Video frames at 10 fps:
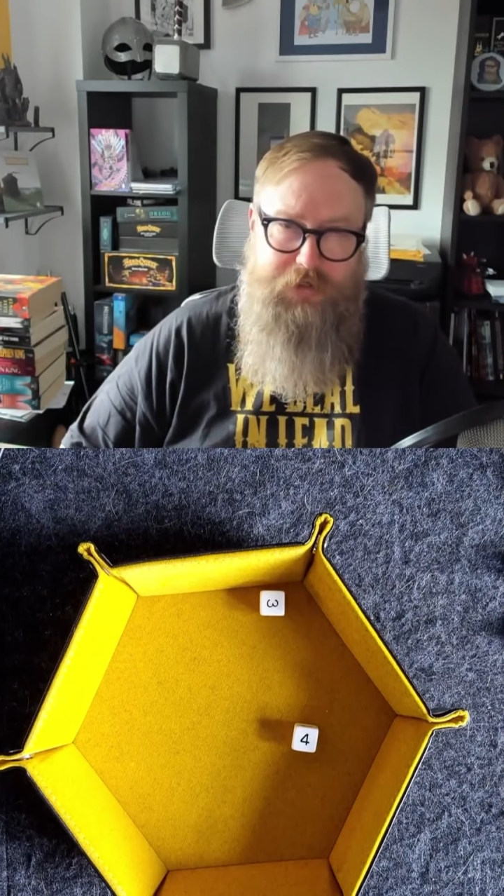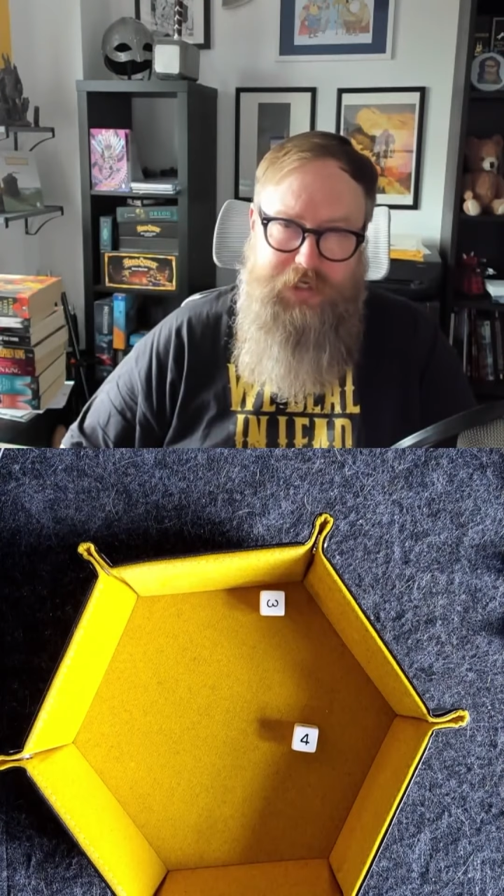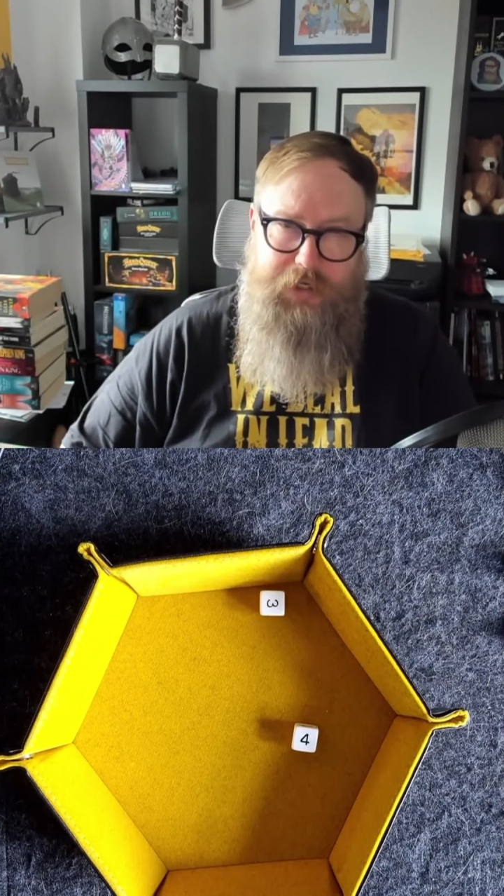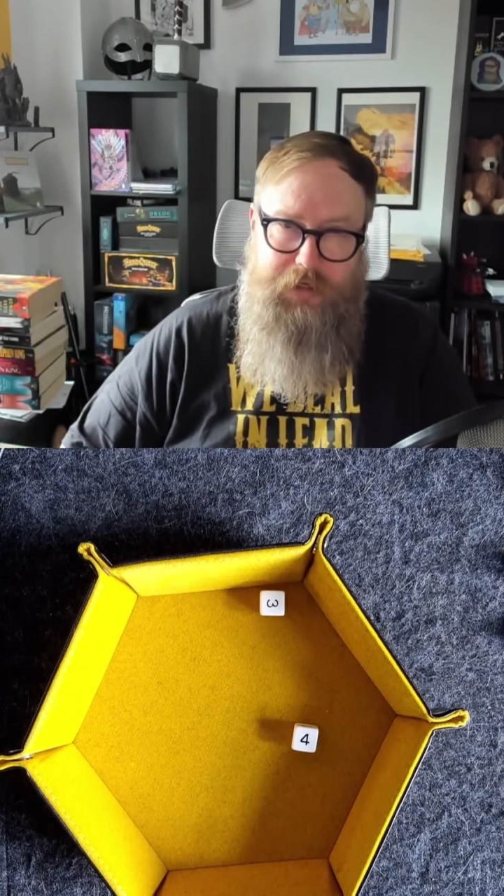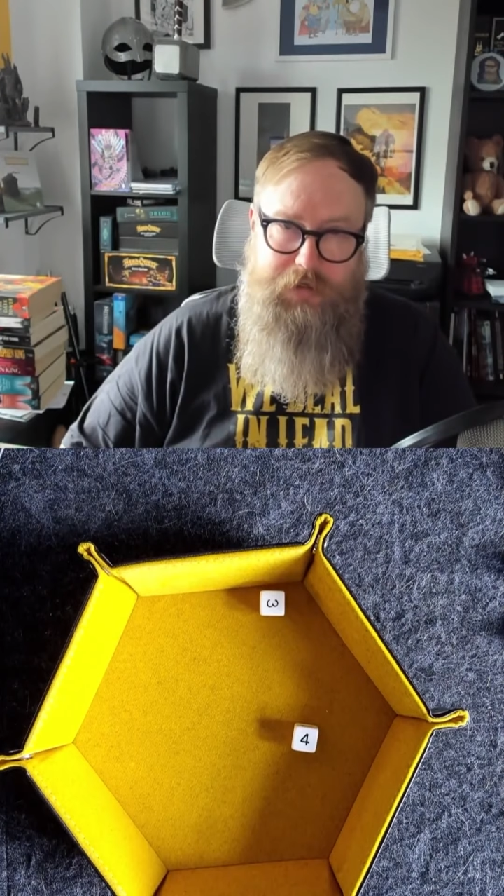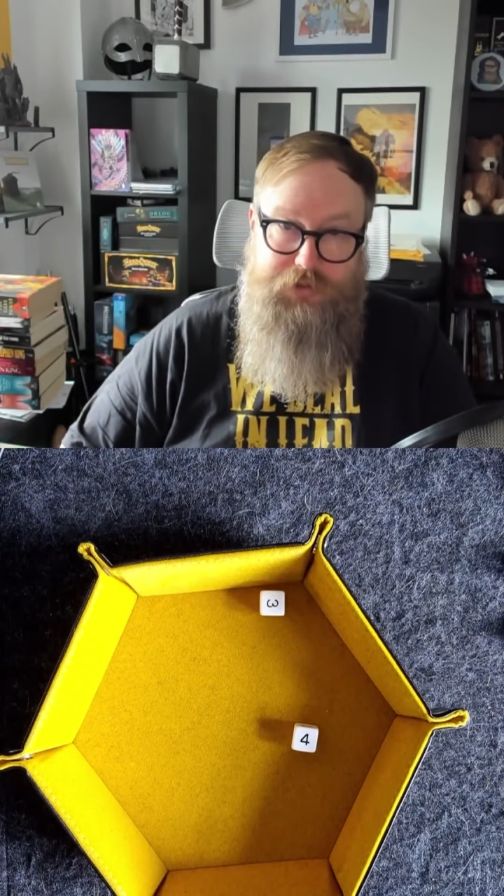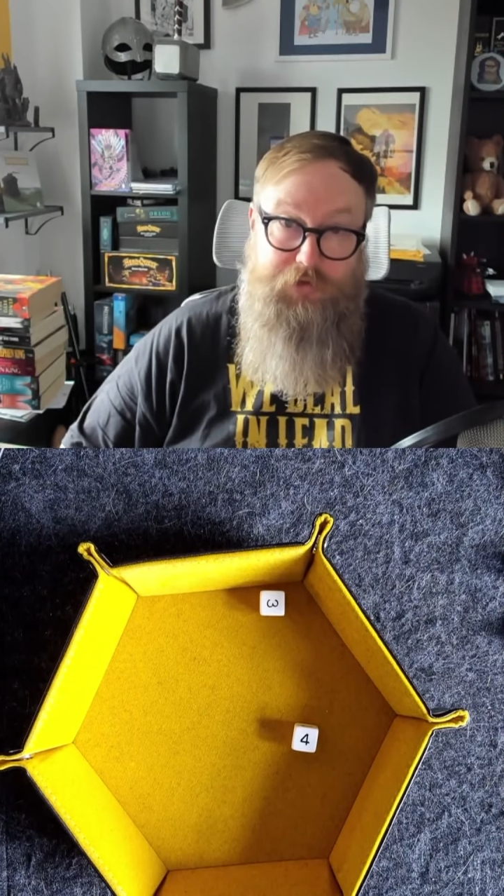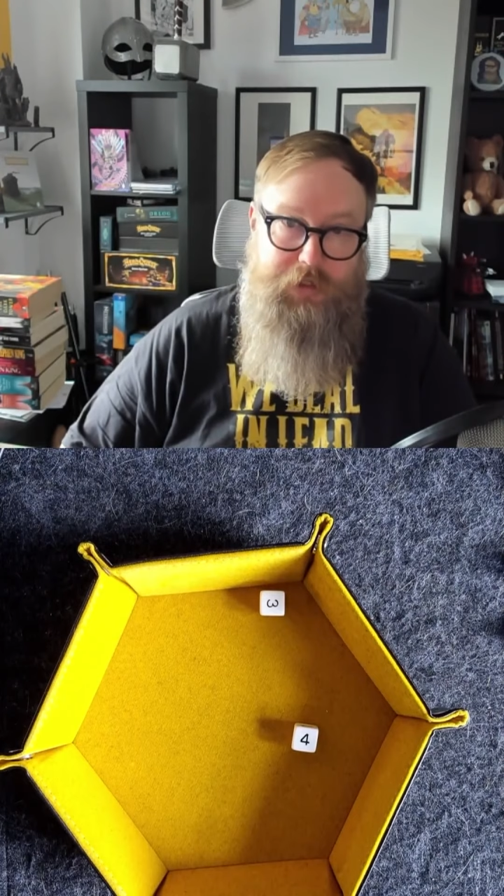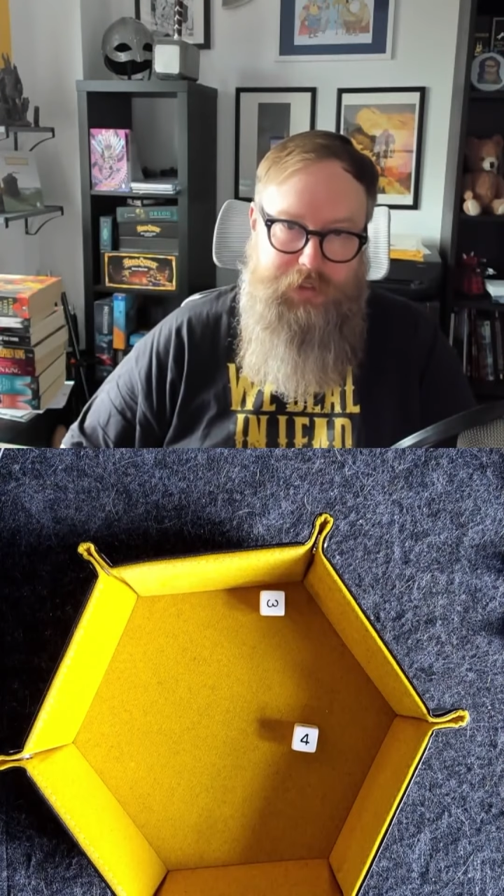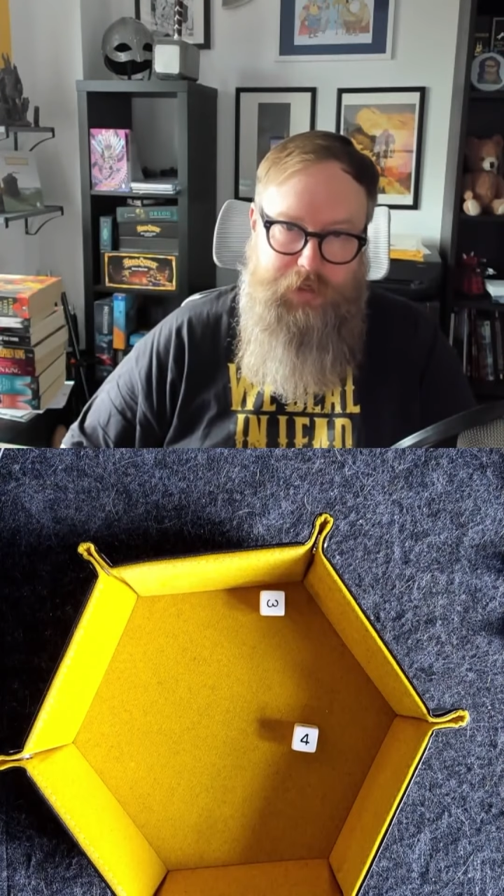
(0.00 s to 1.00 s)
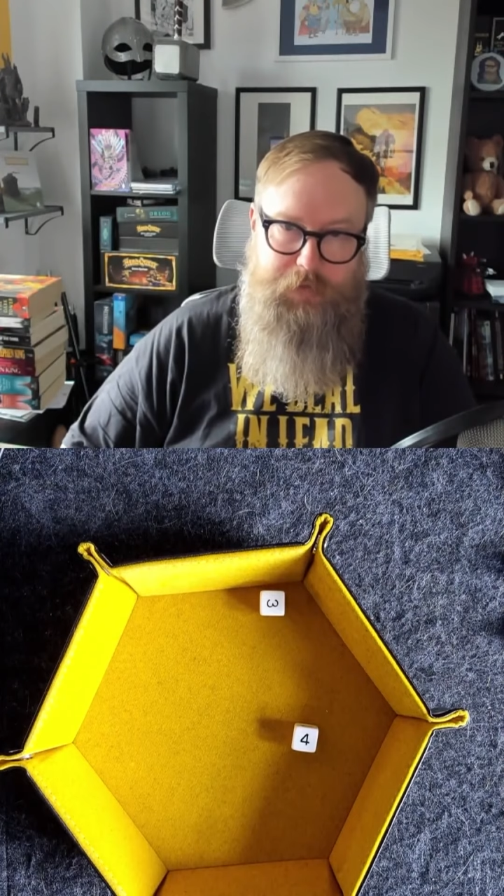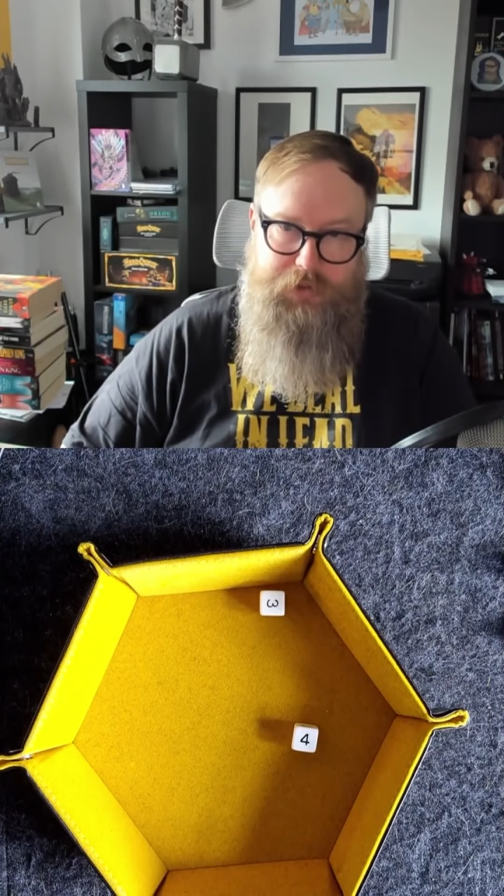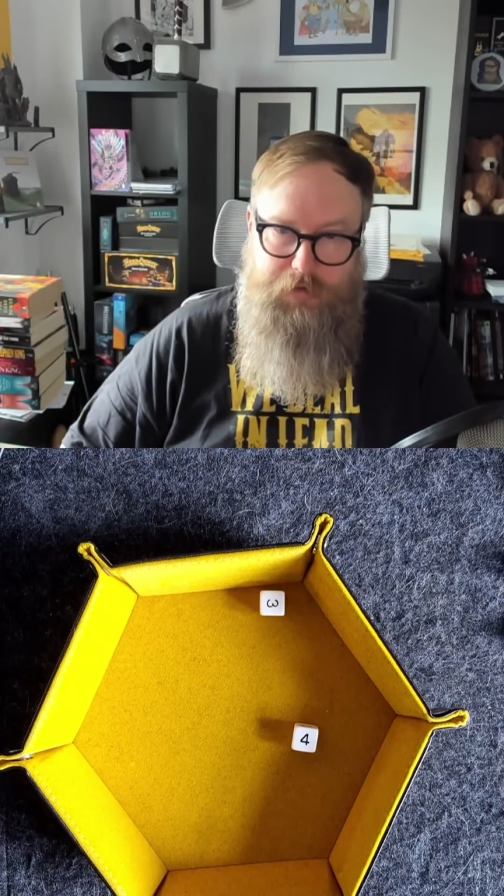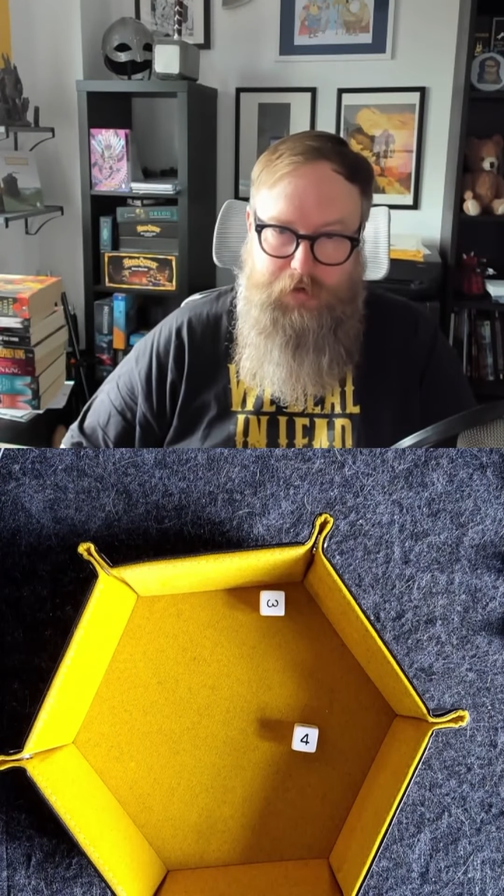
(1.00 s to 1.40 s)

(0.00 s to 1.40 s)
taking strength damage